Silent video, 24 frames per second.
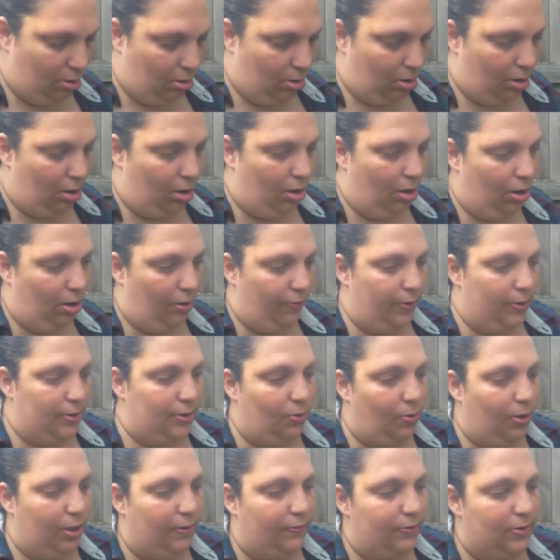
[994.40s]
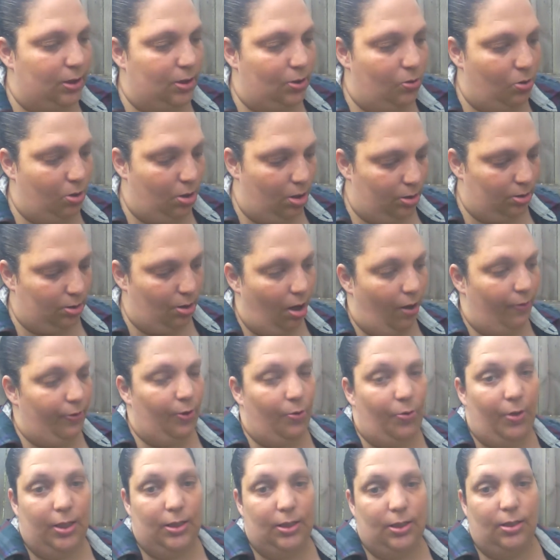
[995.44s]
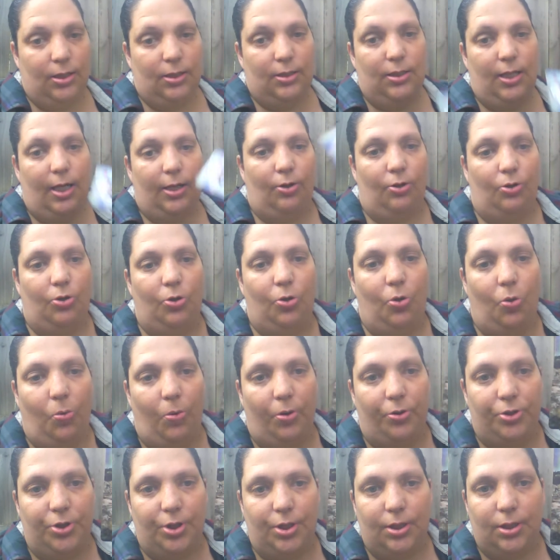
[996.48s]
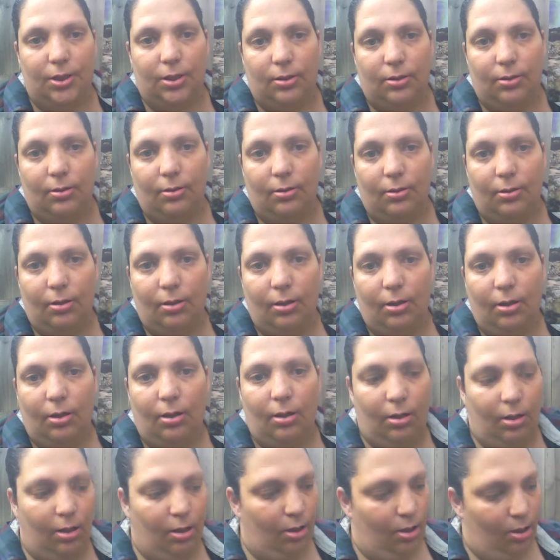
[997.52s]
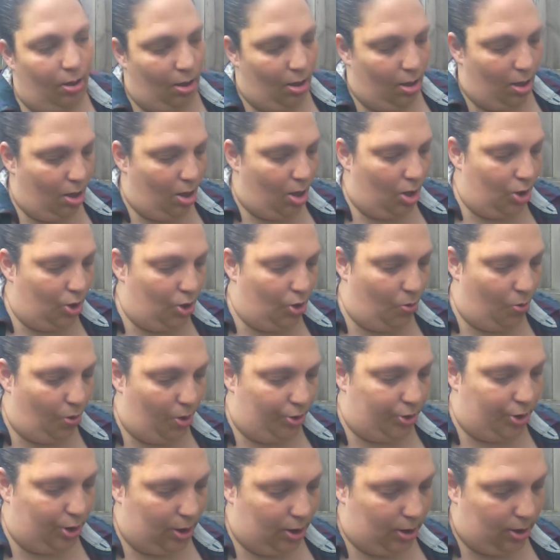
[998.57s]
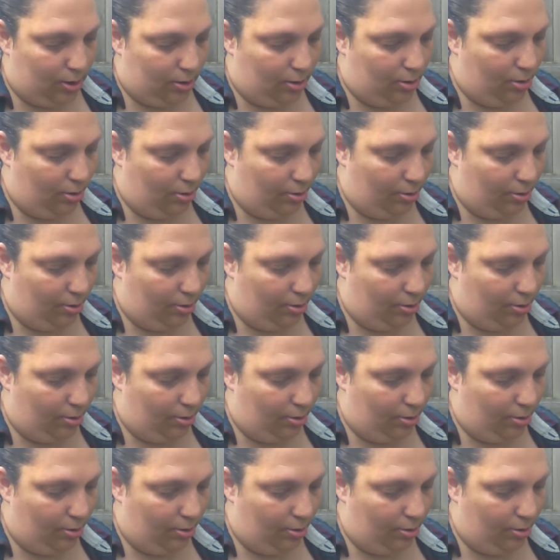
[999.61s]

Oh, this Queen of Swords. All the queens in this deck are gorgeous. Gorgeous.